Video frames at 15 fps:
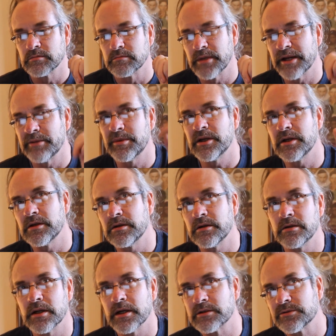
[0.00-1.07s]

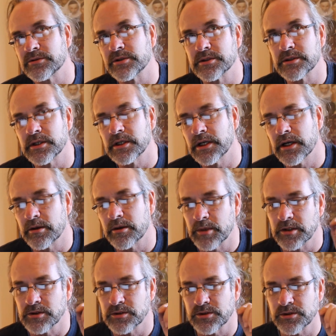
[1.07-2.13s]
maybe electricity, I'm
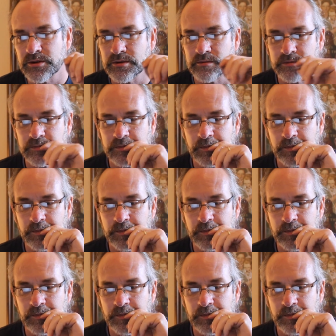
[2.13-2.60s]
not sure.